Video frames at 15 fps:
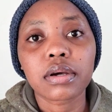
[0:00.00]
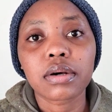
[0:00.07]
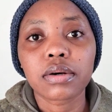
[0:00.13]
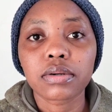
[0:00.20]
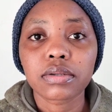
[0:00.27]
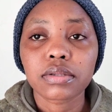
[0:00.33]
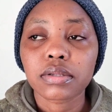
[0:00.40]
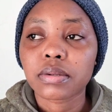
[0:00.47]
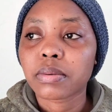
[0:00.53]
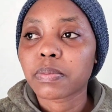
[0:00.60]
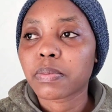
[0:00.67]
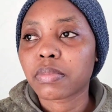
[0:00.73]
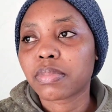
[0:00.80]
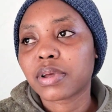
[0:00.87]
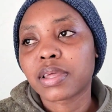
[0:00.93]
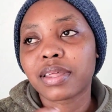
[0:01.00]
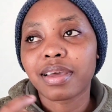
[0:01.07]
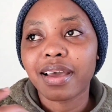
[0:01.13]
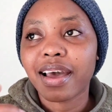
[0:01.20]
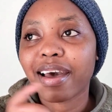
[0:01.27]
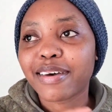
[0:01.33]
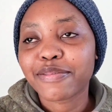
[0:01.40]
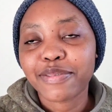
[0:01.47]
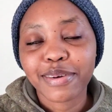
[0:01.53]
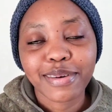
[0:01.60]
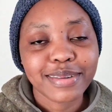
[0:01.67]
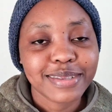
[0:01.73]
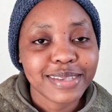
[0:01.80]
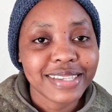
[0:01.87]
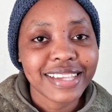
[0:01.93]
because I
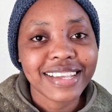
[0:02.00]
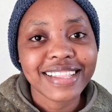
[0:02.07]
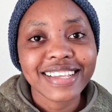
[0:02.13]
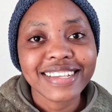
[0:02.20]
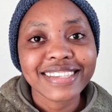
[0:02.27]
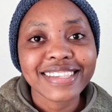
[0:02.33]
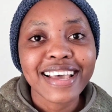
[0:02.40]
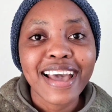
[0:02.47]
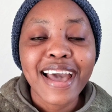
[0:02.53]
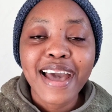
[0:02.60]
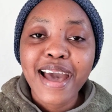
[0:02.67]
forgot to say this.